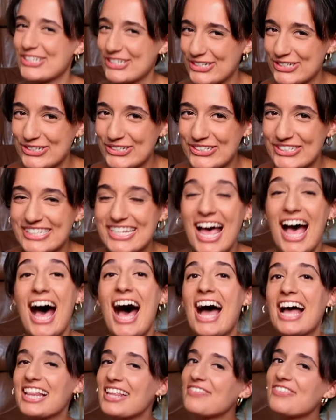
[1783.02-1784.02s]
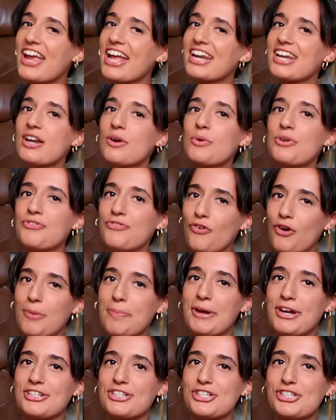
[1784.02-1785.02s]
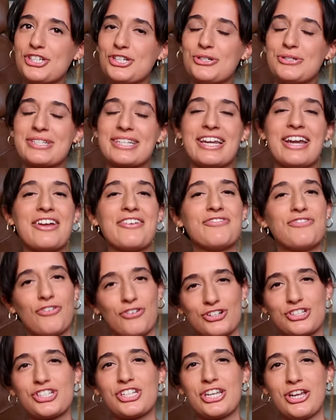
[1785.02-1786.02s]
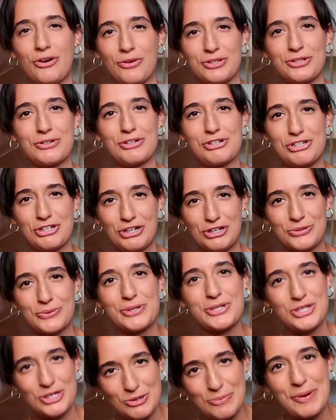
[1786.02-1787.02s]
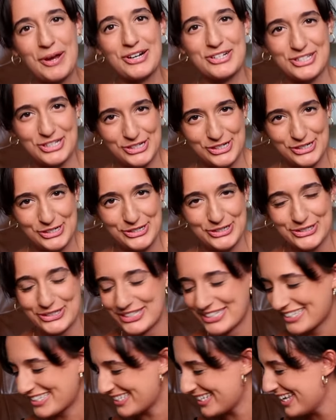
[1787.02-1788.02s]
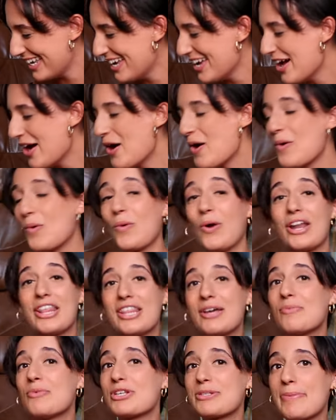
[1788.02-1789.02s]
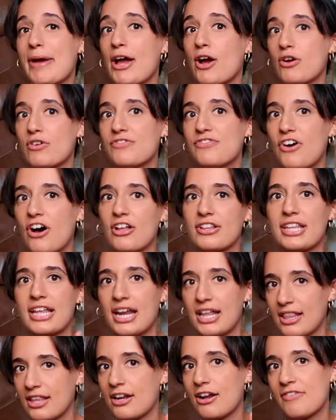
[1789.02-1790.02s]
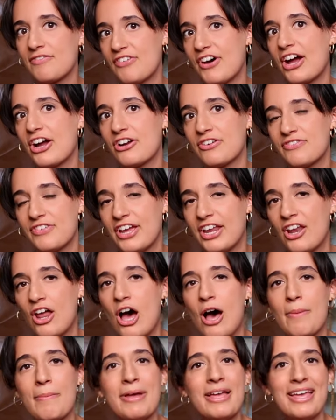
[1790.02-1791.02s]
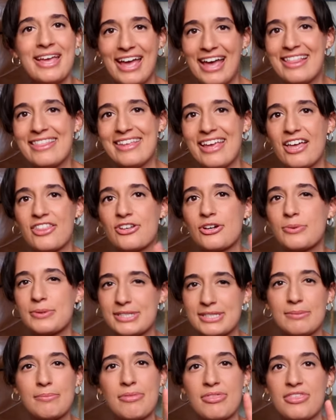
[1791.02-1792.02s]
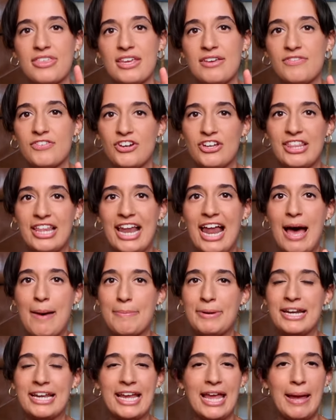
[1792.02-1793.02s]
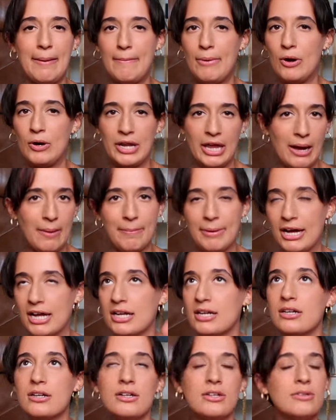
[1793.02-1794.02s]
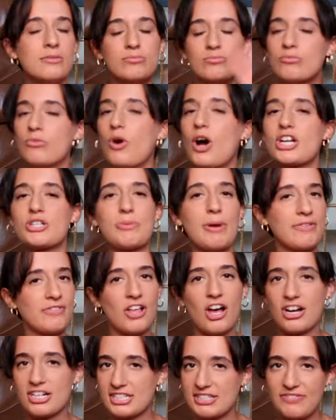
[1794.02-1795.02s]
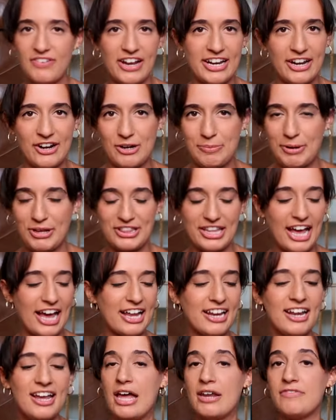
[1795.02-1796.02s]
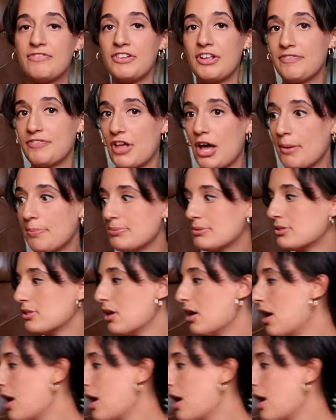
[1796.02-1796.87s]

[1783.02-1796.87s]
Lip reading: shoes. I left Canada with 4 pairs of shoes and I unfortunately only returned with 2 pairs of shoes. One of them was my own fault that I lit on fire in Vietnam, and the other was some thievery that happened in Cambodia, but watch my vlogs to find out about that. I had flip-flops,